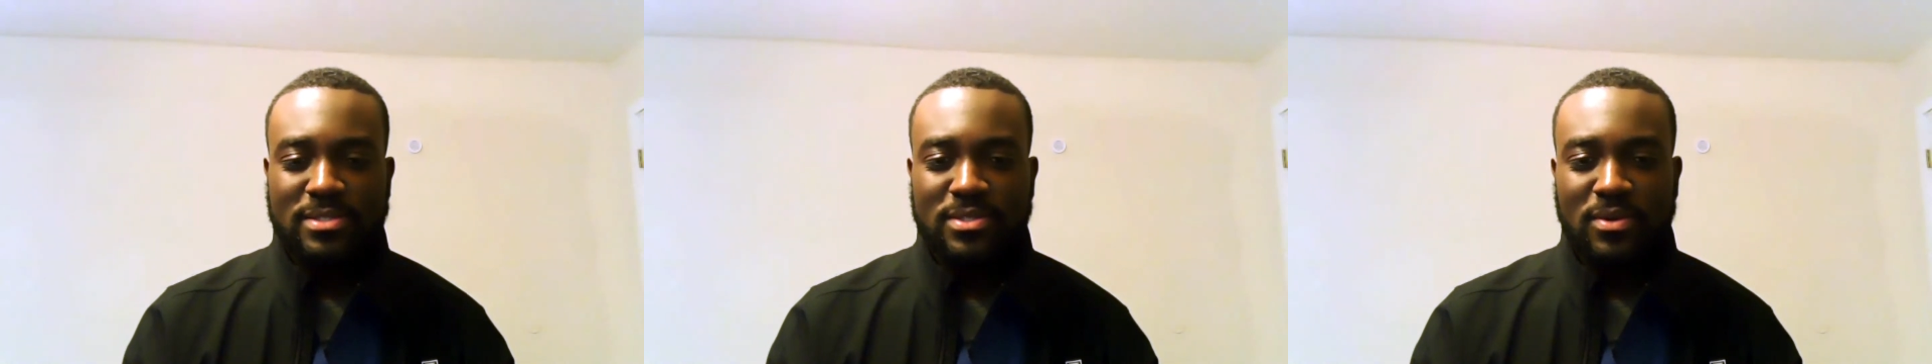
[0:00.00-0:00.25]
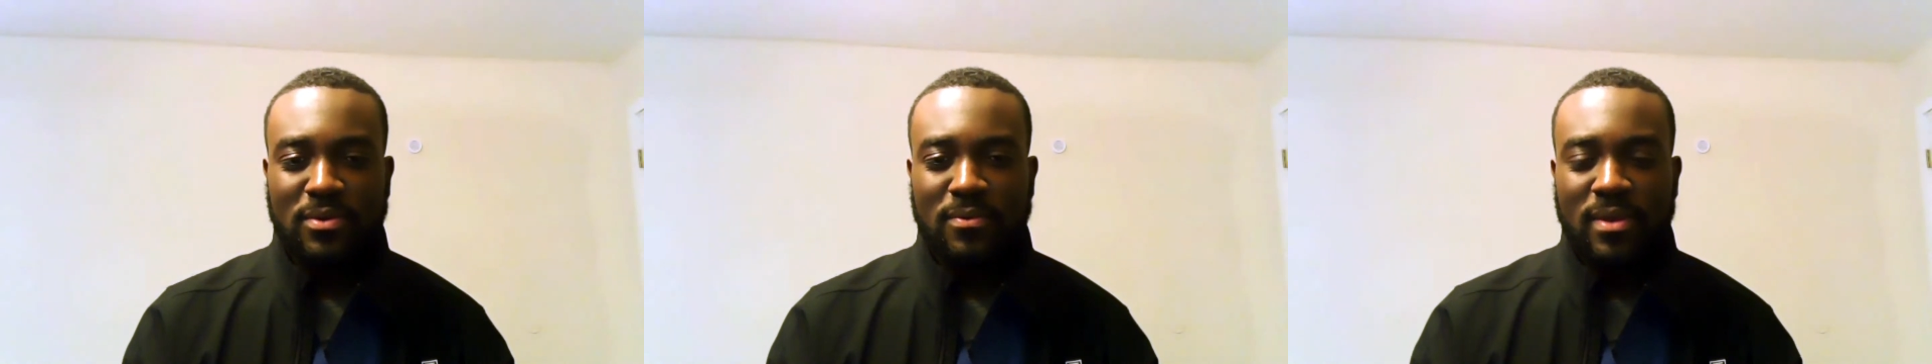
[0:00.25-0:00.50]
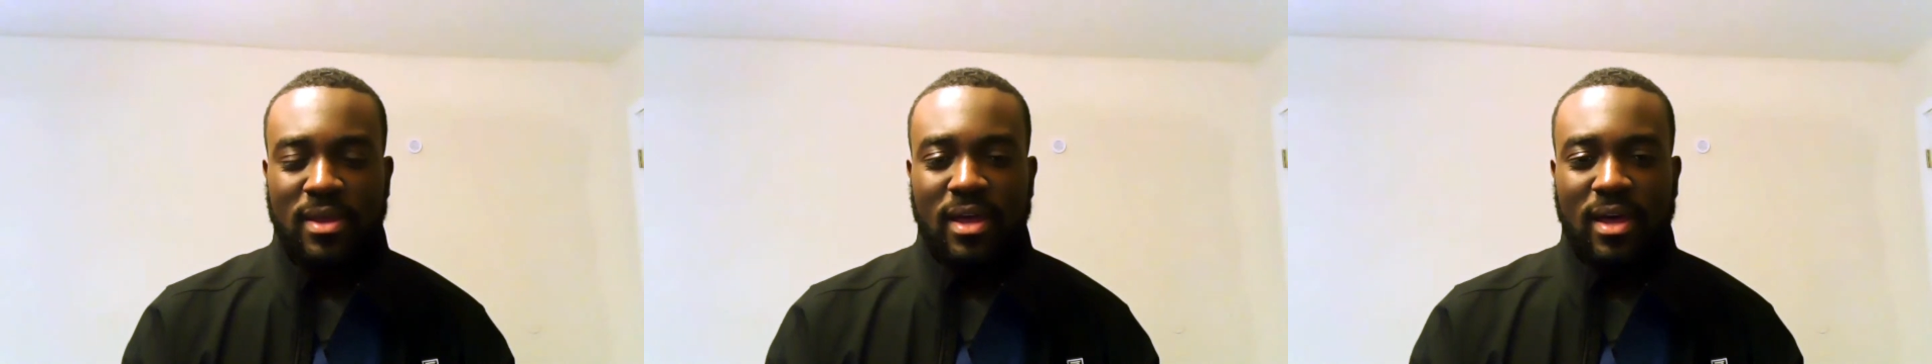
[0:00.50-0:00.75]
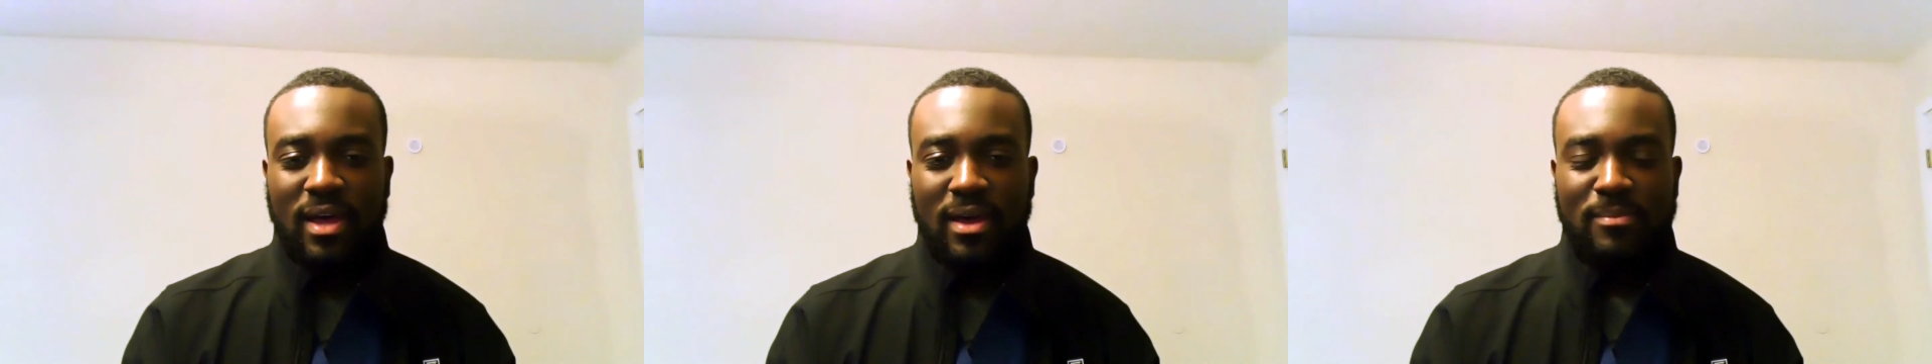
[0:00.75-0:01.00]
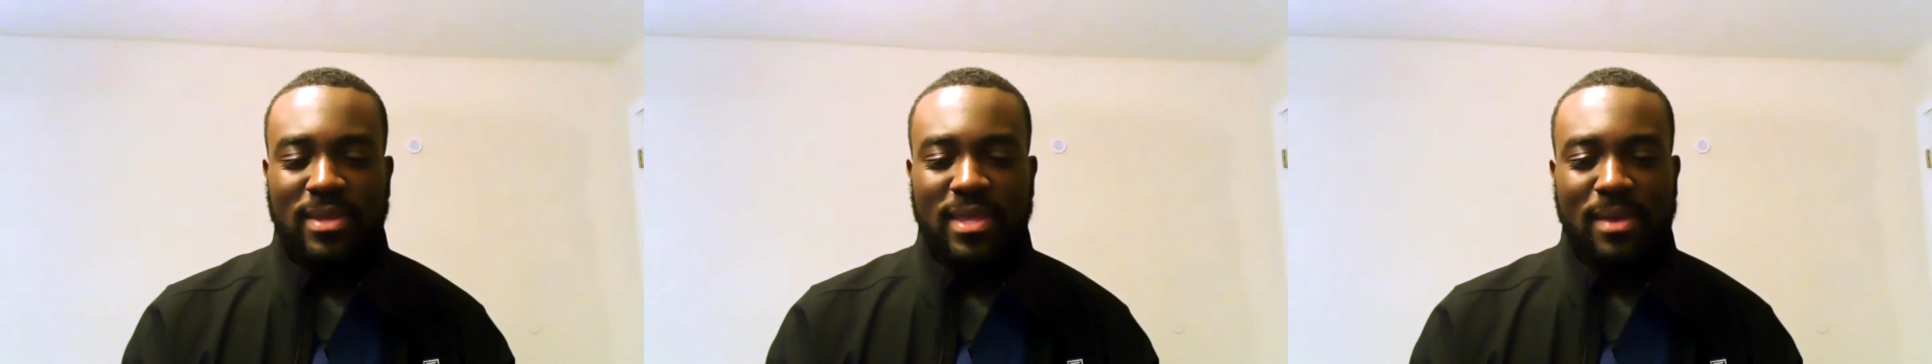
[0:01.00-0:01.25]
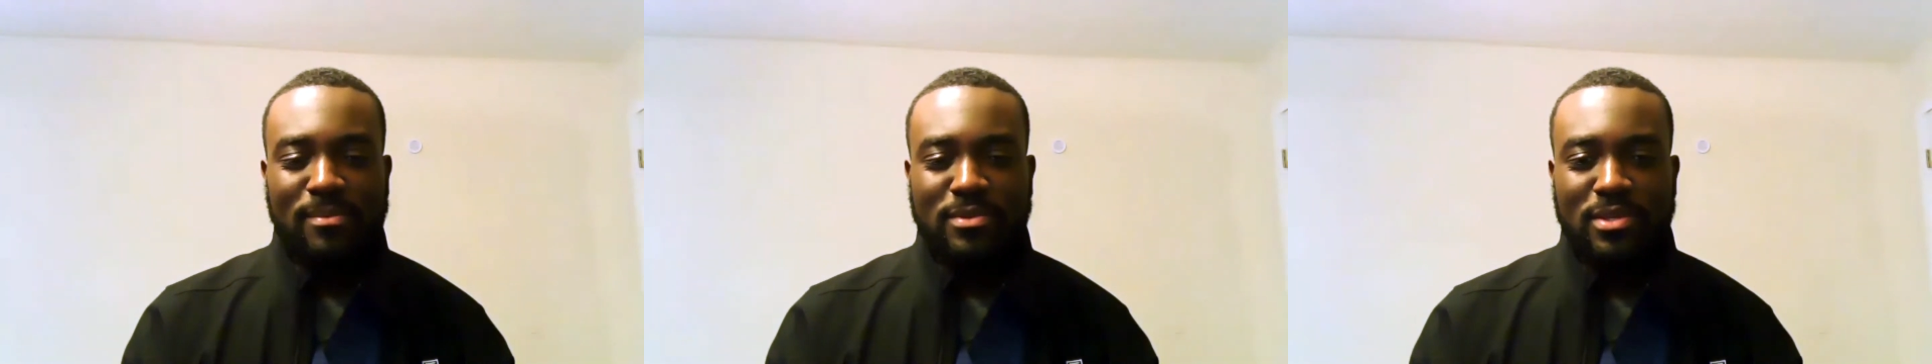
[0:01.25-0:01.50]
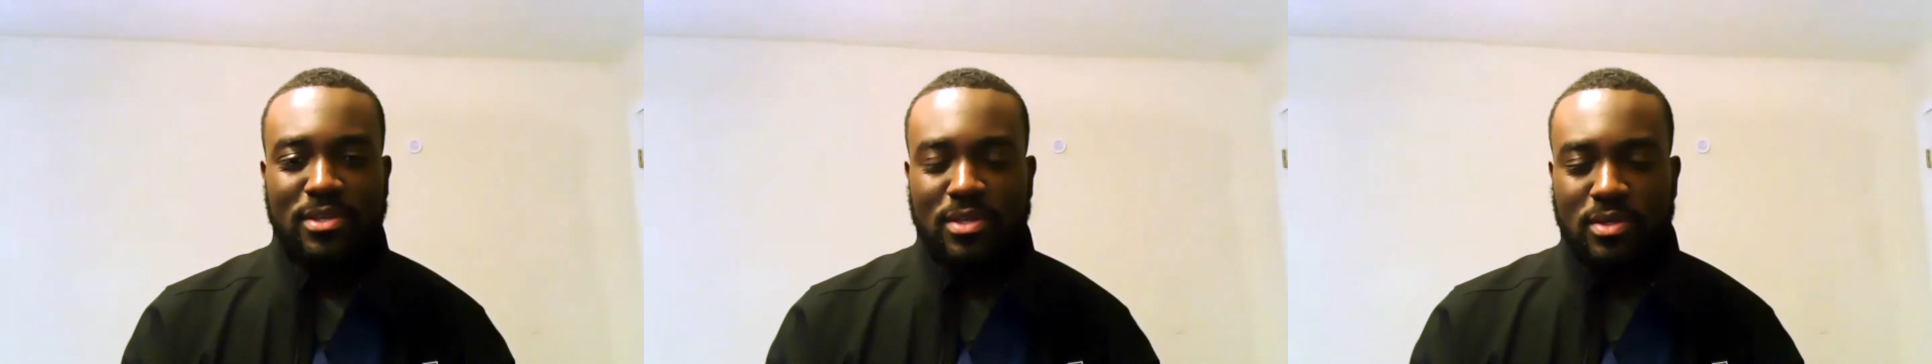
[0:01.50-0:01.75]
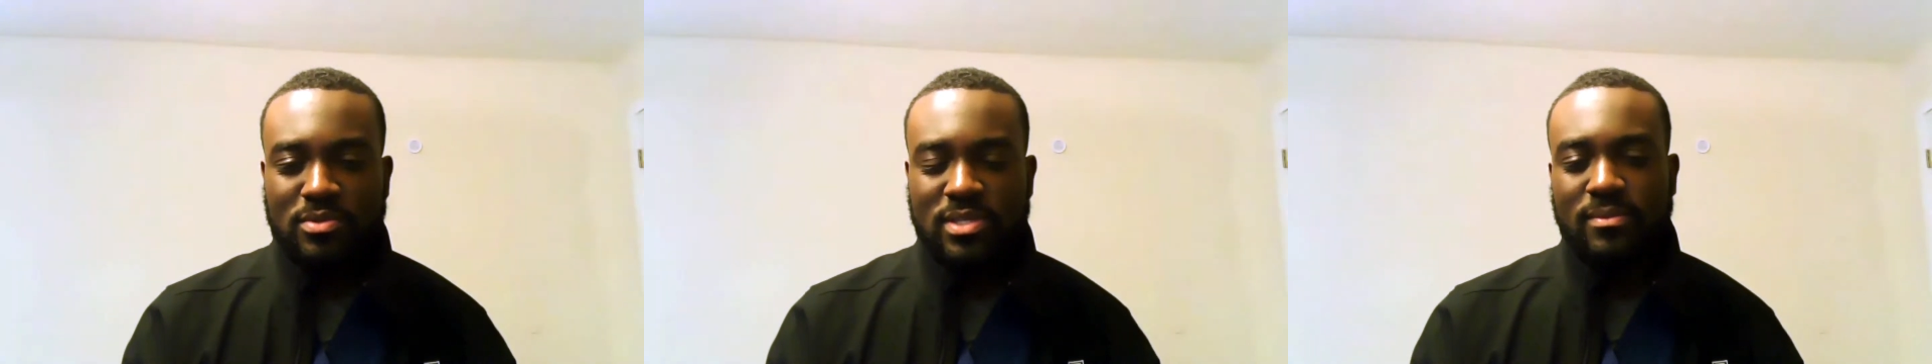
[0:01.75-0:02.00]
So being able to
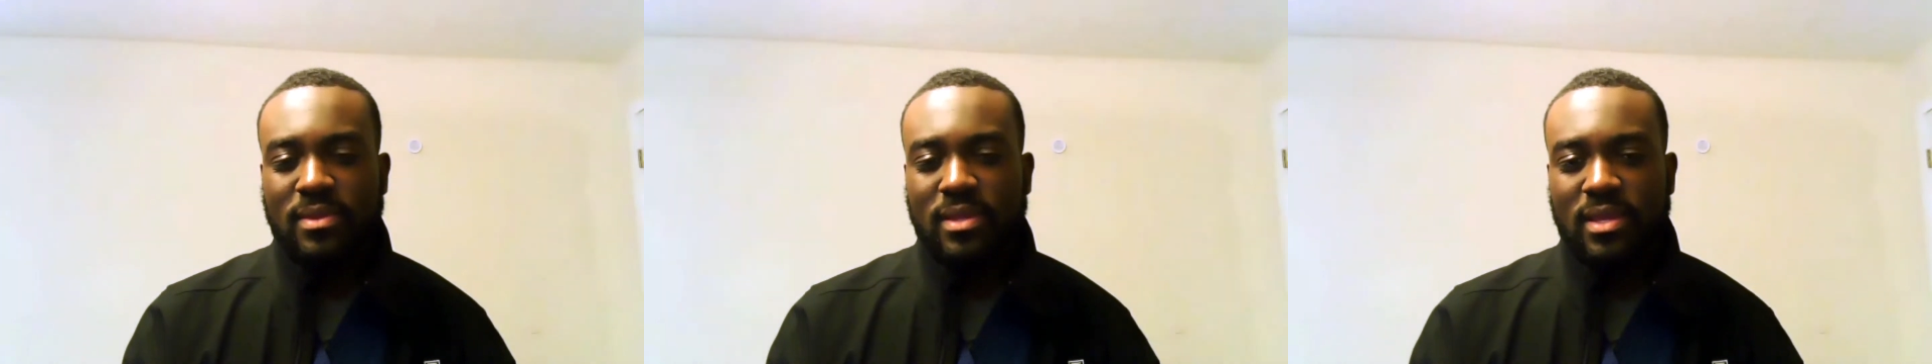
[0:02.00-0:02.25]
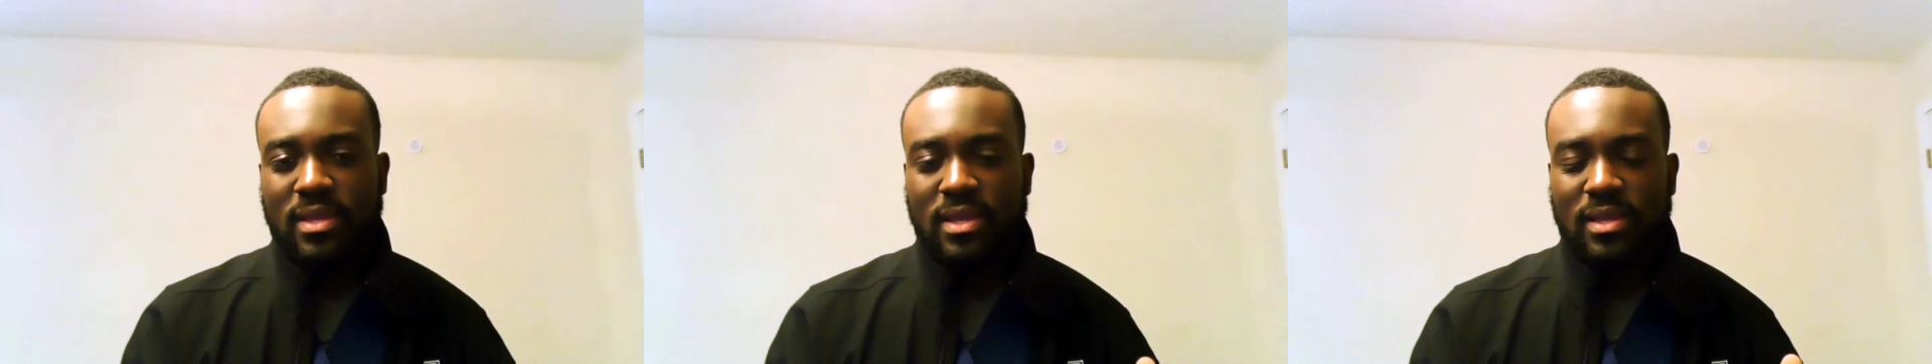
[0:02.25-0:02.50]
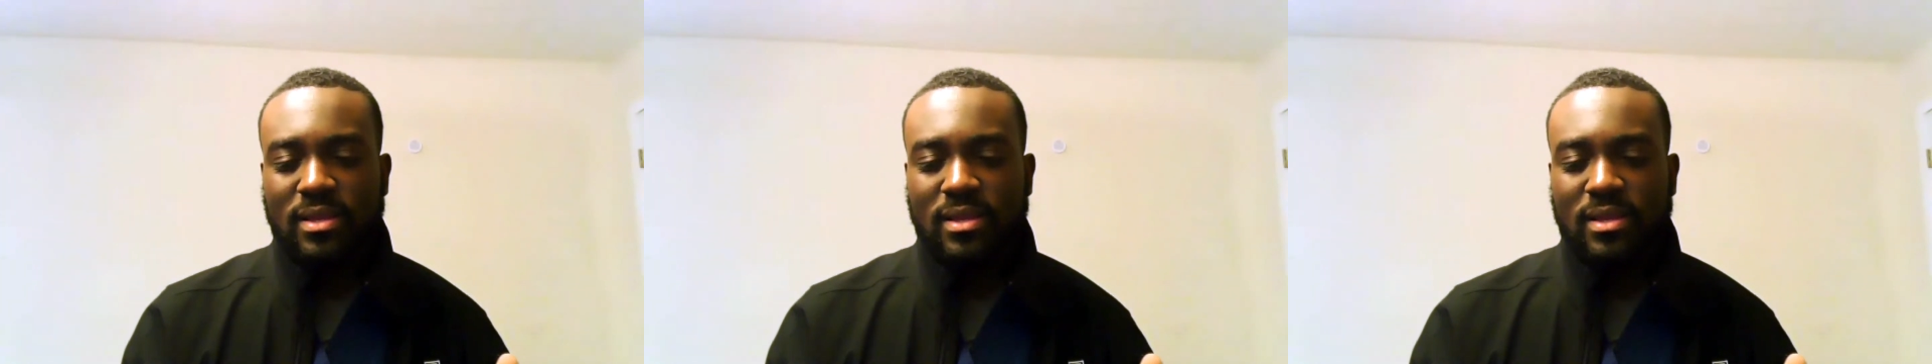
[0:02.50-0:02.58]
use something